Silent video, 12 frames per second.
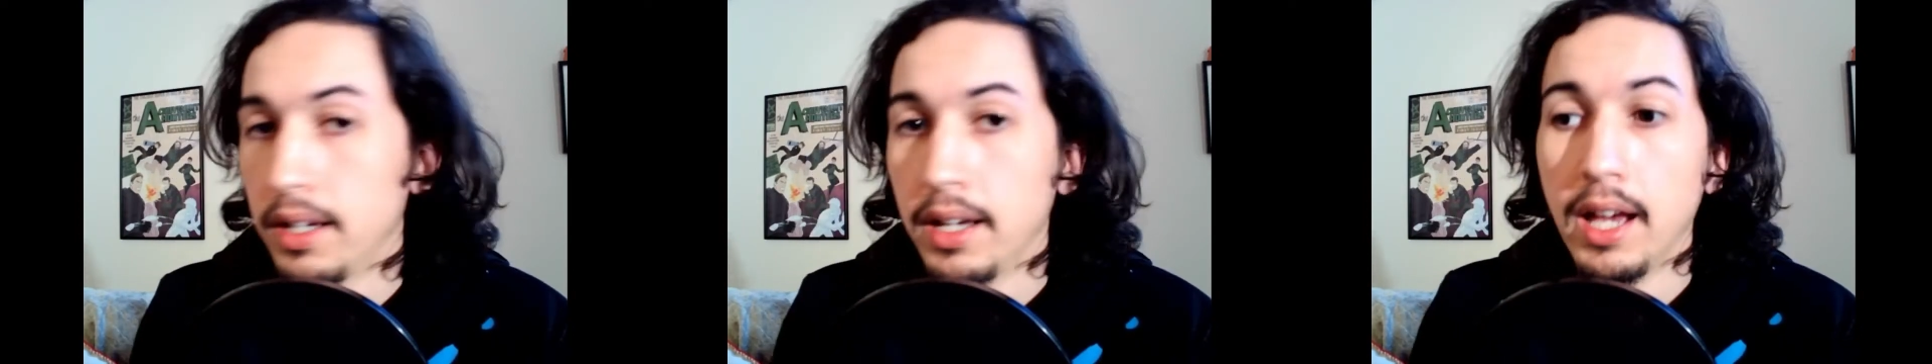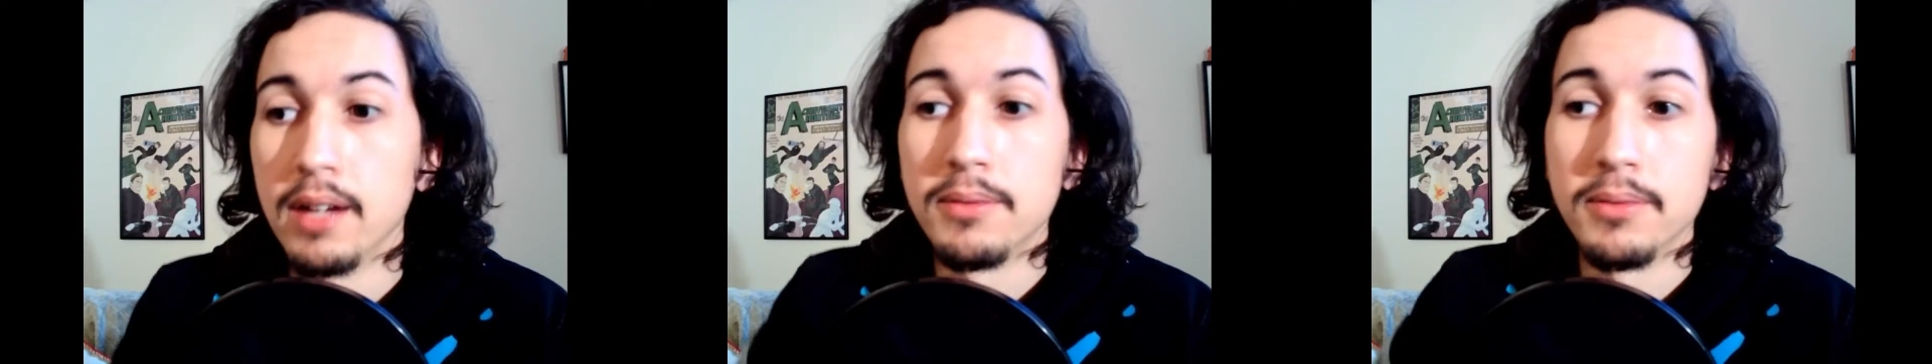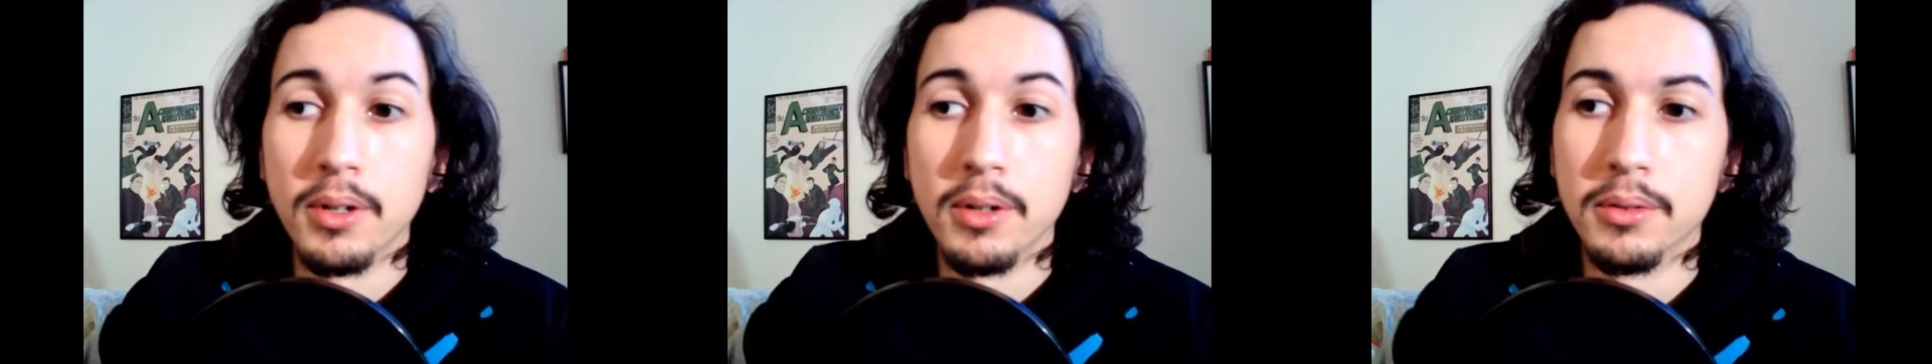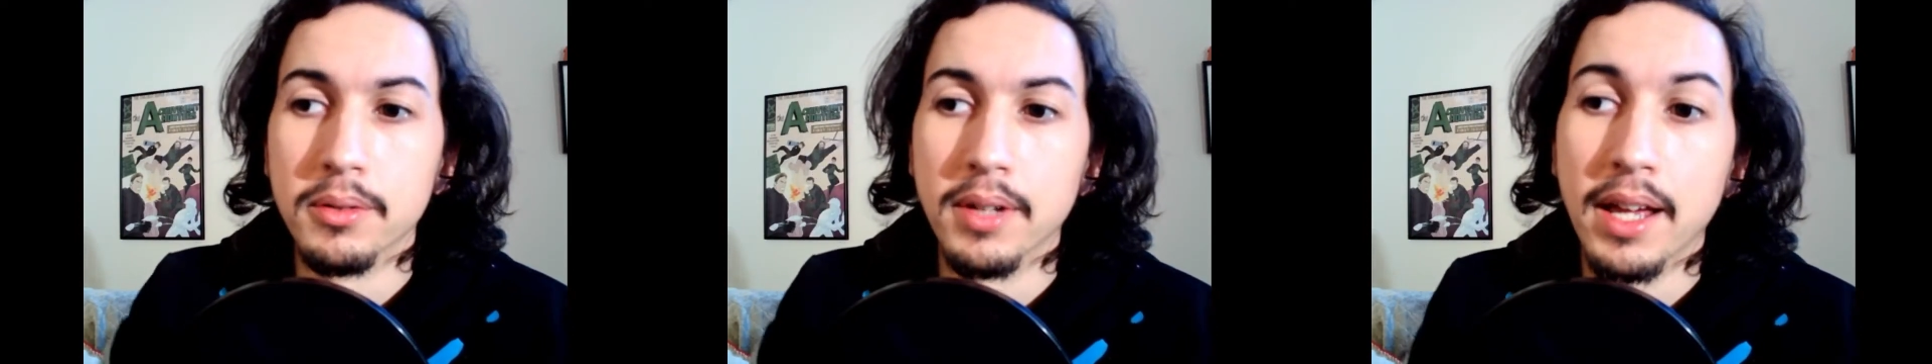
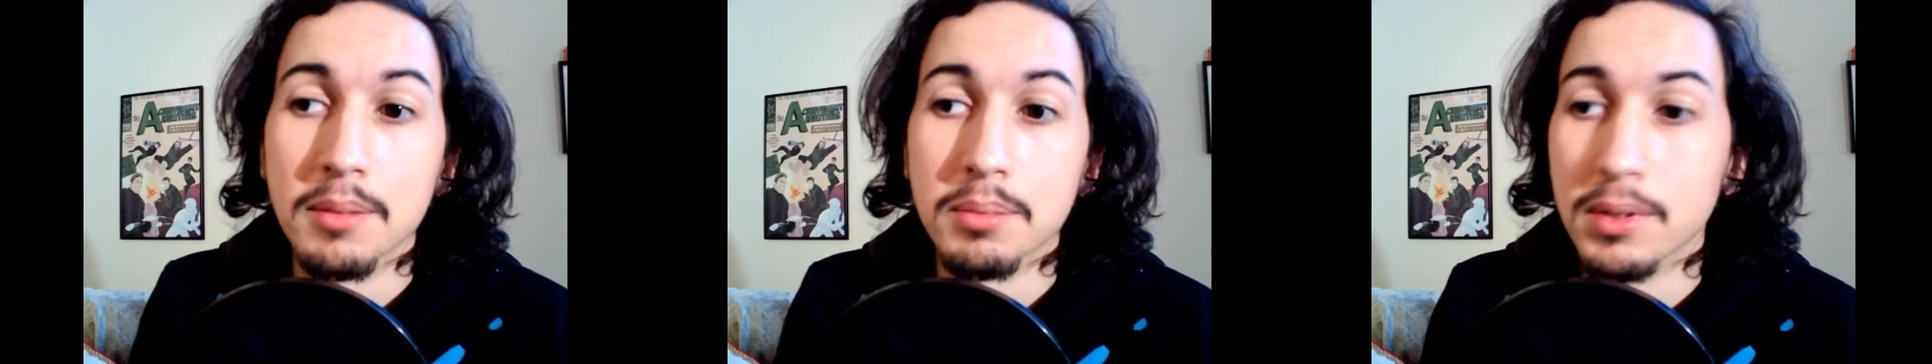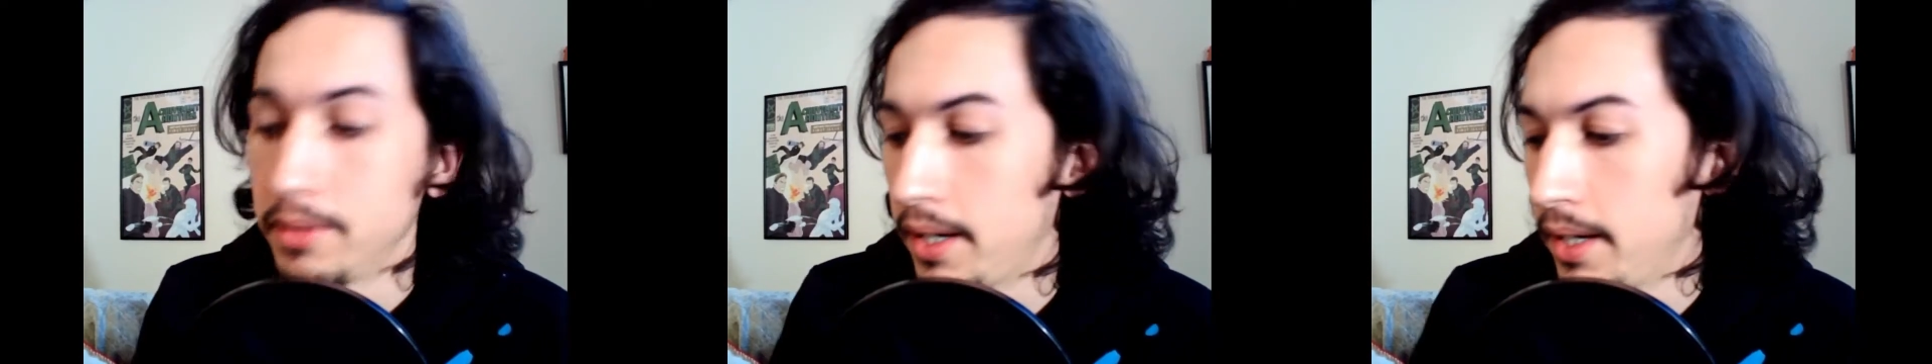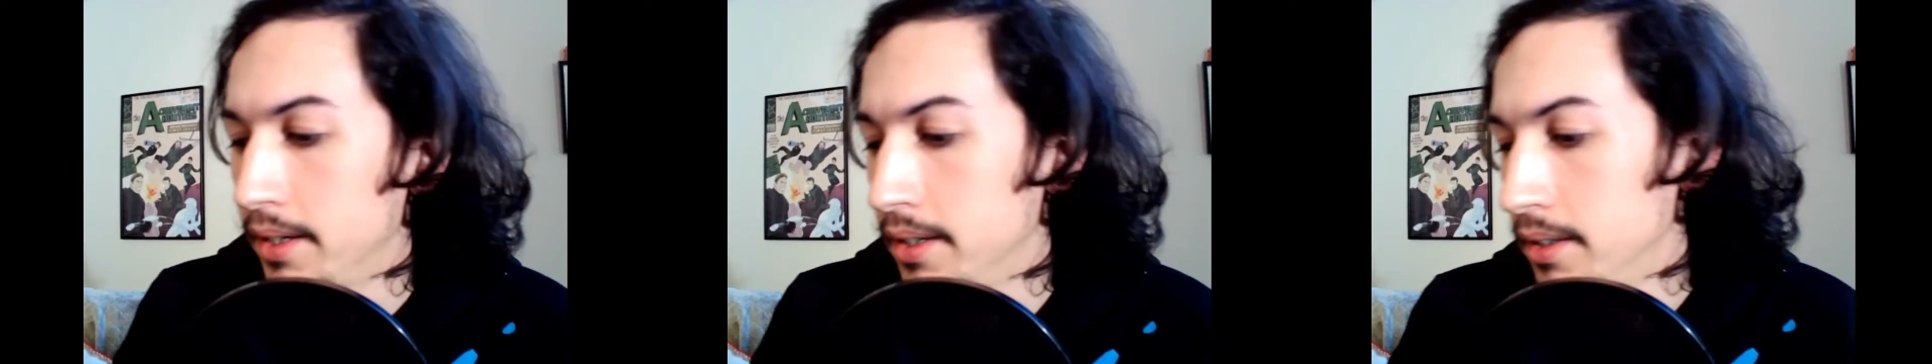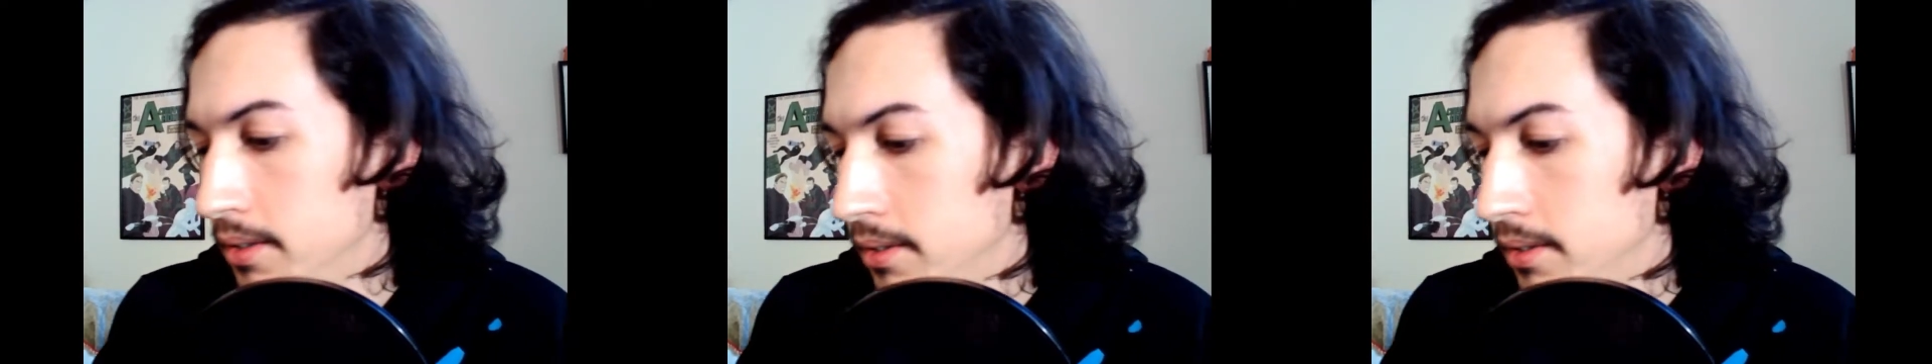Headphone amplifier,